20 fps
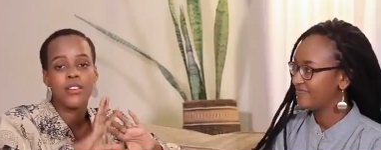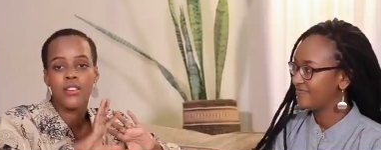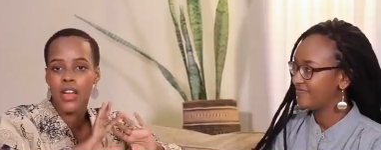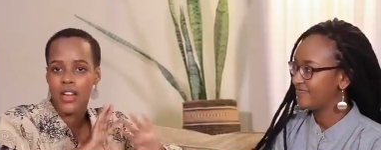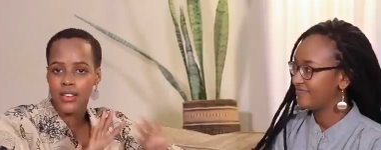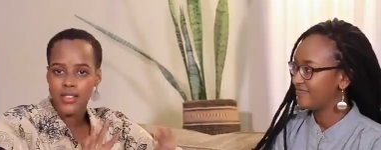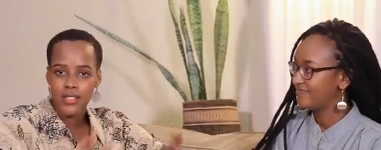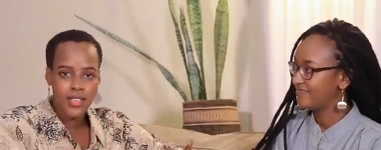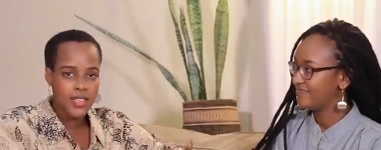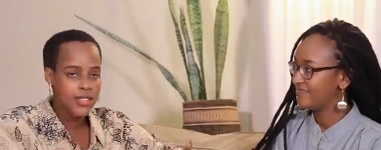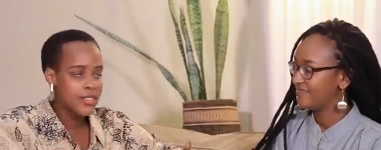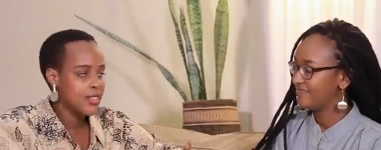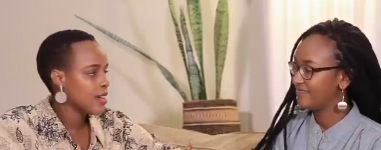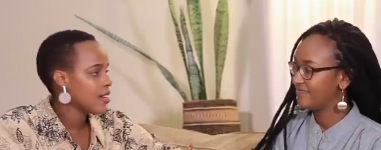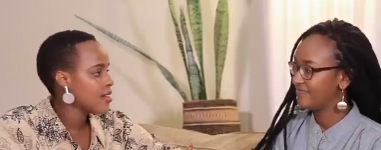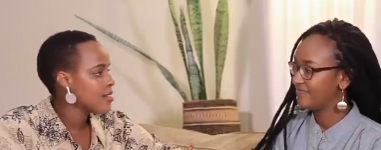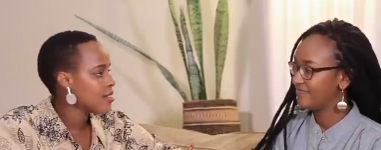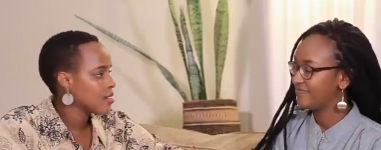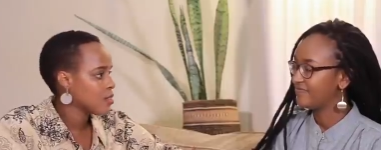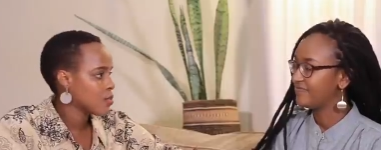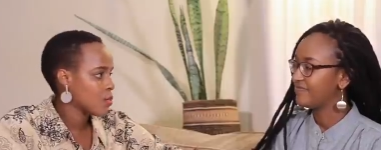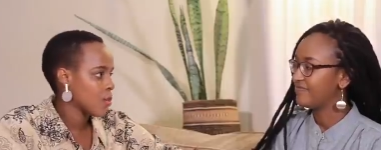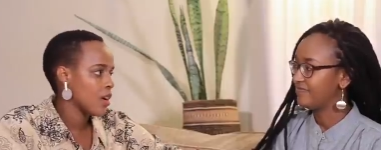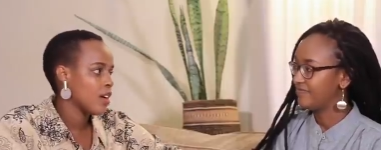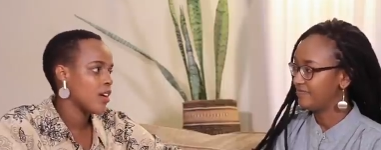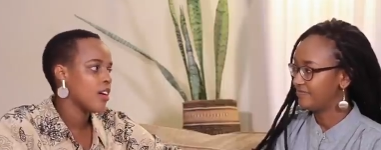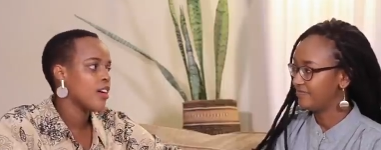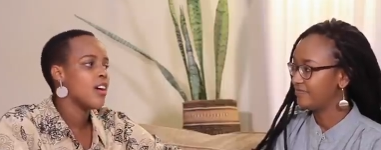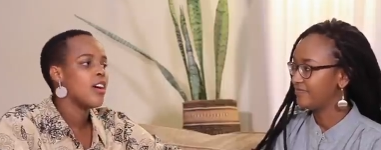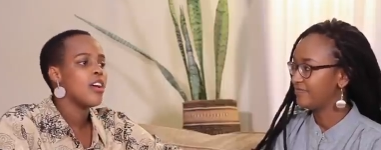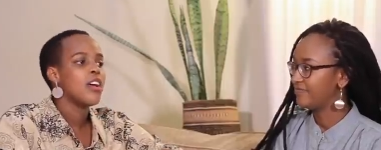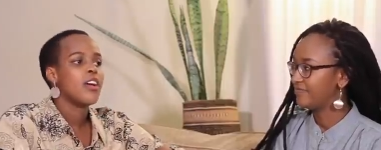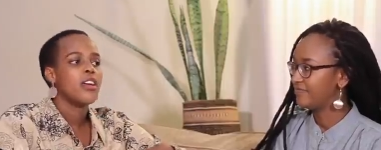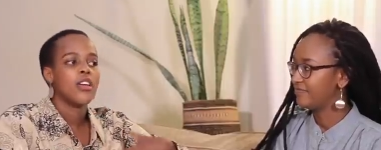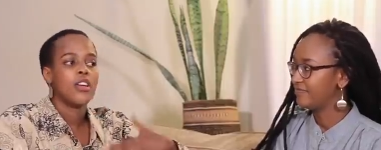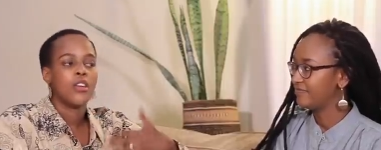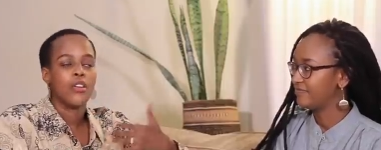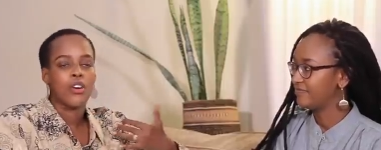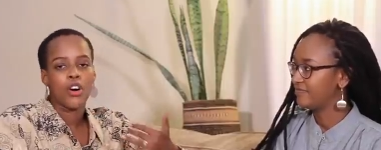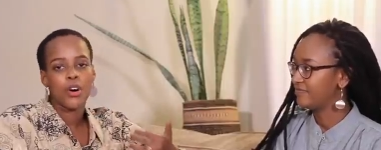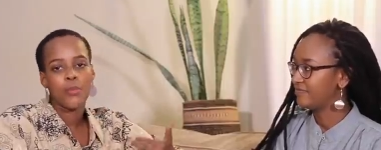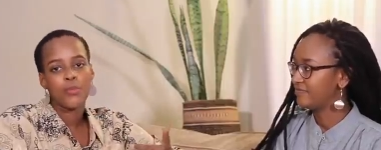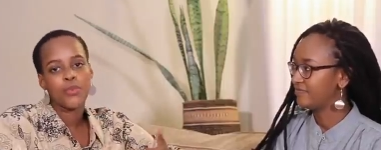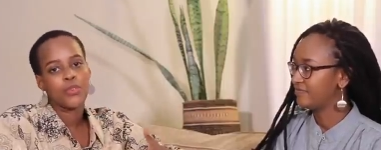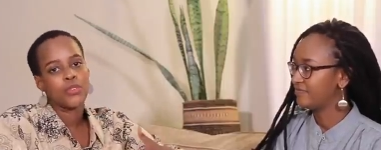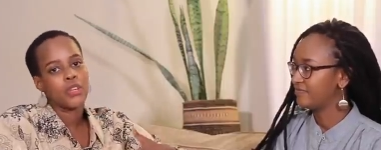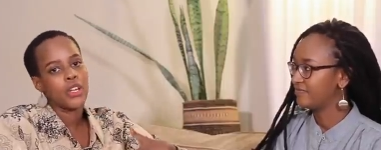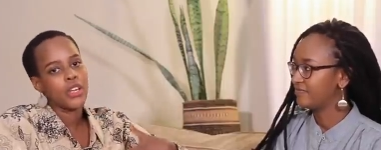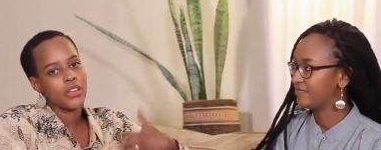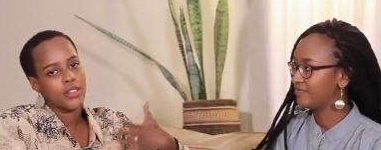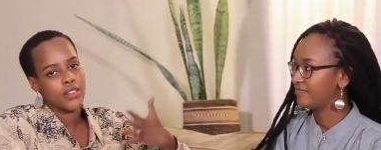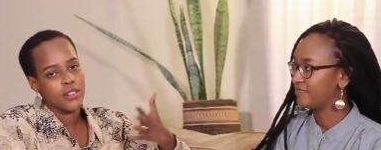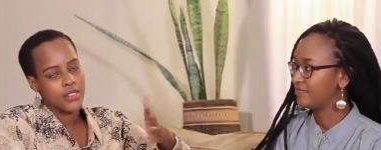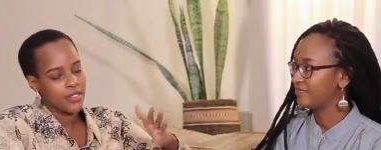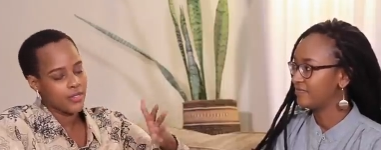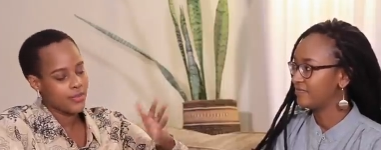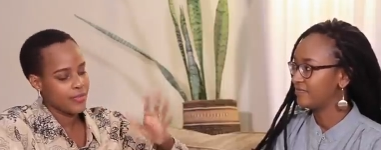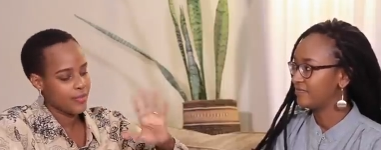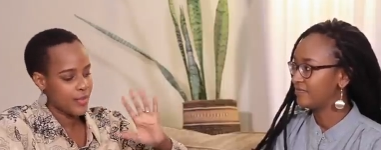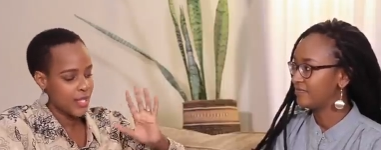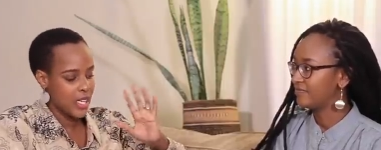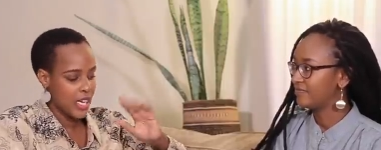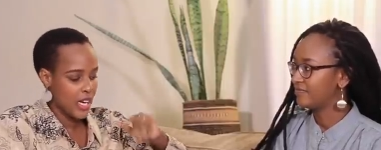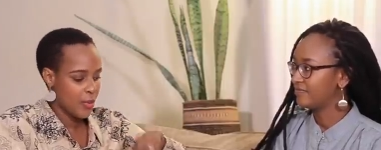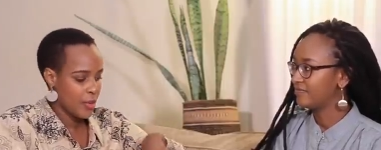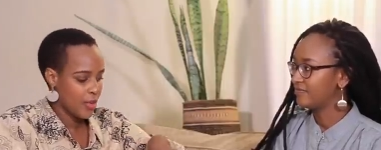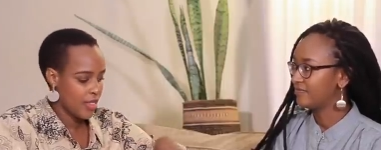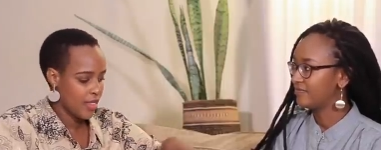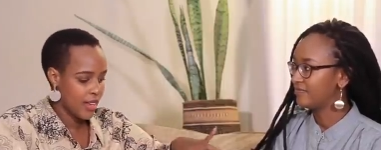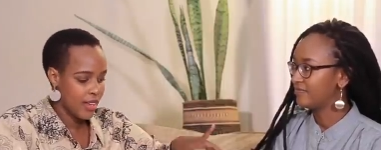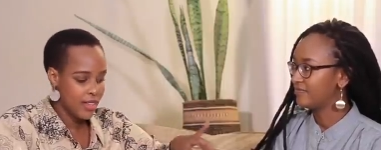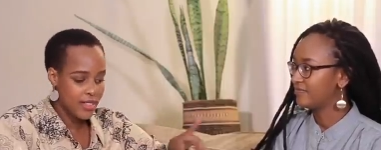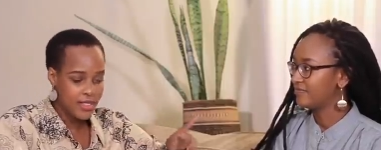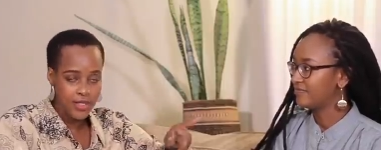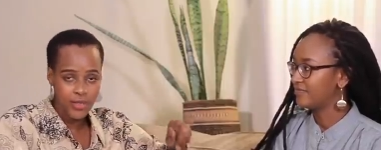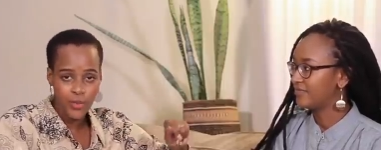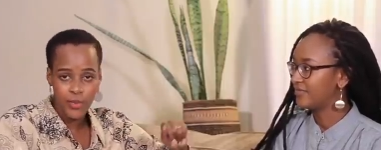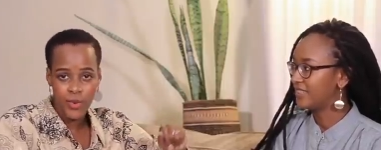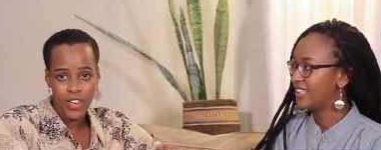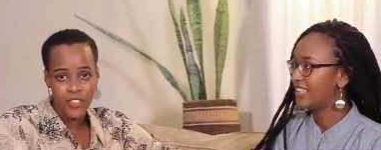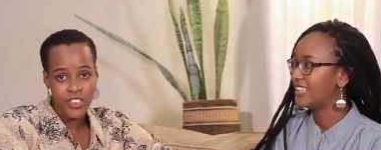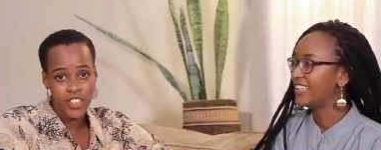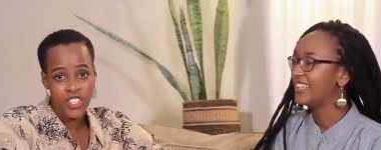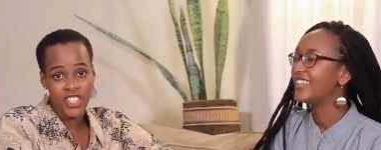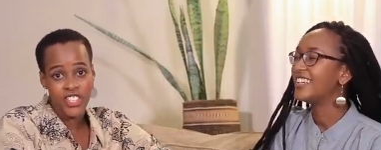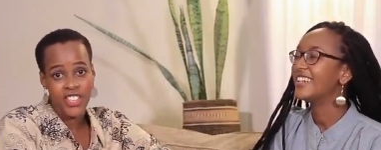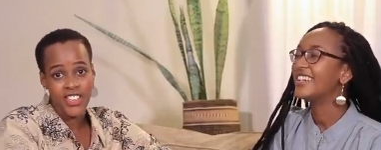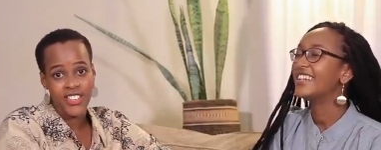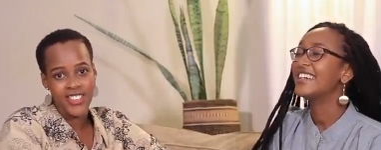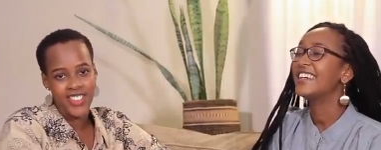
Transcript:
Speaker 1: non scented as mm-hmm. well. It'll help you, like, yeah, with that, whatever she said.